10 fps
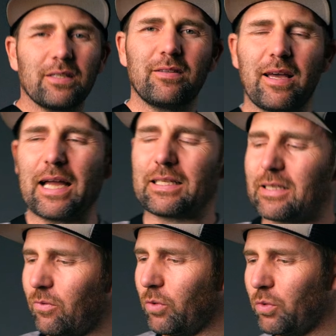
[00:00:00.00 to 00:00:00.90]
it
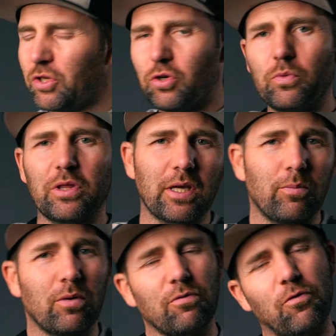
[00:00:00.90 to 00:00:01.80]
that when we shoot with a
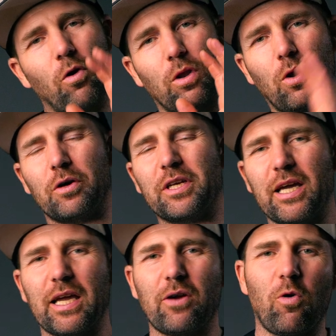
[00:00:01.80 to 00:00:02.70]
gimbal for a long day